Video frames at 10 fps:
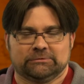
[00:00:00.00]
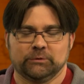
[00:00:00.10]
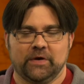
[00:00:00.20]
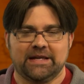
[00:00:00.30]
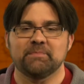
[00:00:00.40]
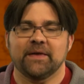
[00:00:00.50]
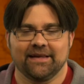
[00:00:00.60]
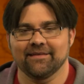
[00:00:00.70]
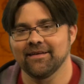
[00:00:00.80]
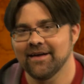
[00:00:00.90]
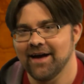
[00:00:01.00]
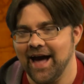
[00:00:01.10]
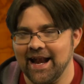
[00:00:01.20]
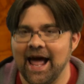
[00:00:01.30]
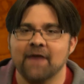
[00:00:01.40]
Creepy.
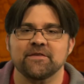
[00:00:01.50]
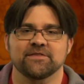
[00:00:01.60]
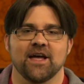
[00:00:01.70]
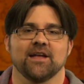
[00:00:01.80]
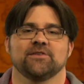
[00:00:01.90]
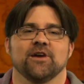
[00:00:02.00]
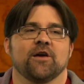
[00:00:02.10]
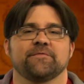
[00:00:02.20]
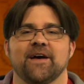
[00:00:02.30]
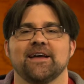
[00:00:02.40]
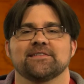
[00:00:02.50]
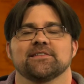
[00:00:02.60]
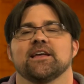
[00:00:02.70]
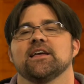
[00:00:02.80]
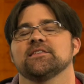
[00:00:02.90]
And I have to say, Jug
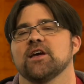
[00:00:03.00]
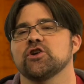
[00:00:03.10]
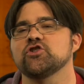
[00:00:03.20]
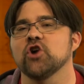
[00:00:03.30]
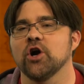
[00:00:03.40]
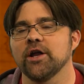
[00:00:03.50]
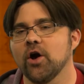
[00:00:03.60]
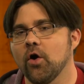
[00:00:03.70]
Face is a good